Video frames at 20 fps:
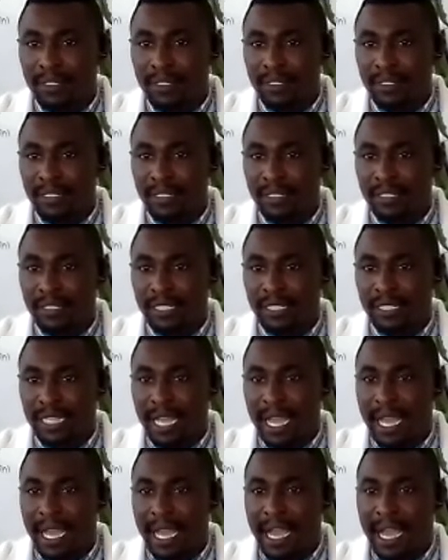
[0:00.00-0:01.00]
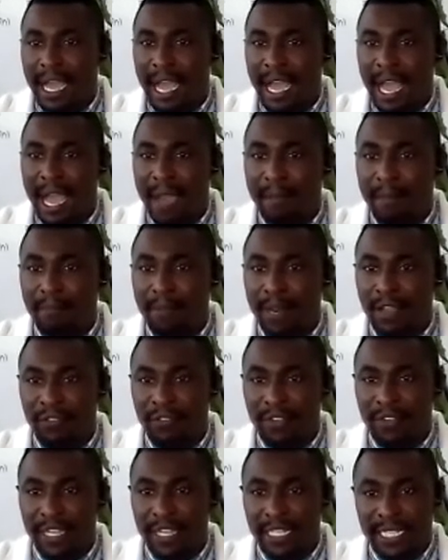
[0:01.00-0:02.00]
Is it a
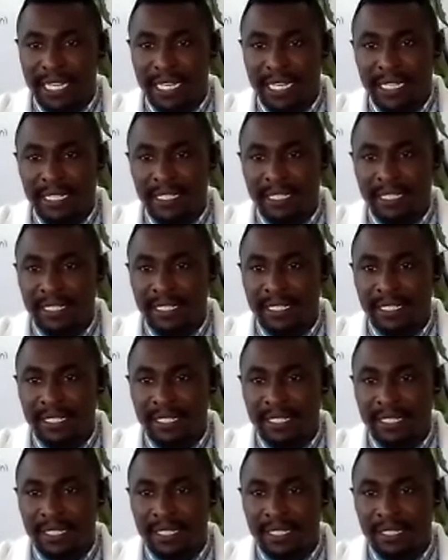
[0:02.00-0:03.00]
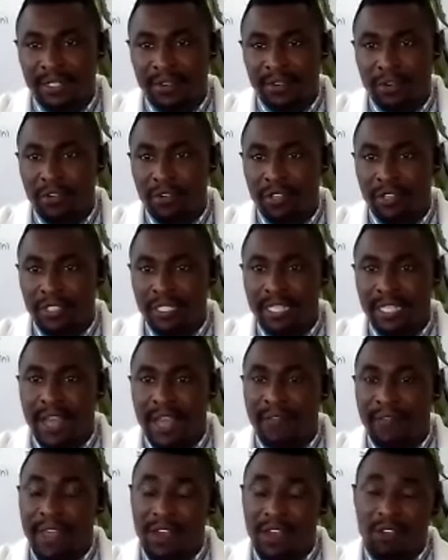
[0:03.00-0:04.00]
bryophyta? Or is it a
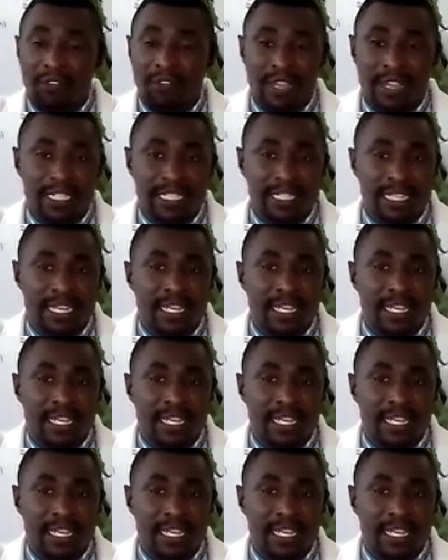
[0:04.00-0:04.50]
thallophyta?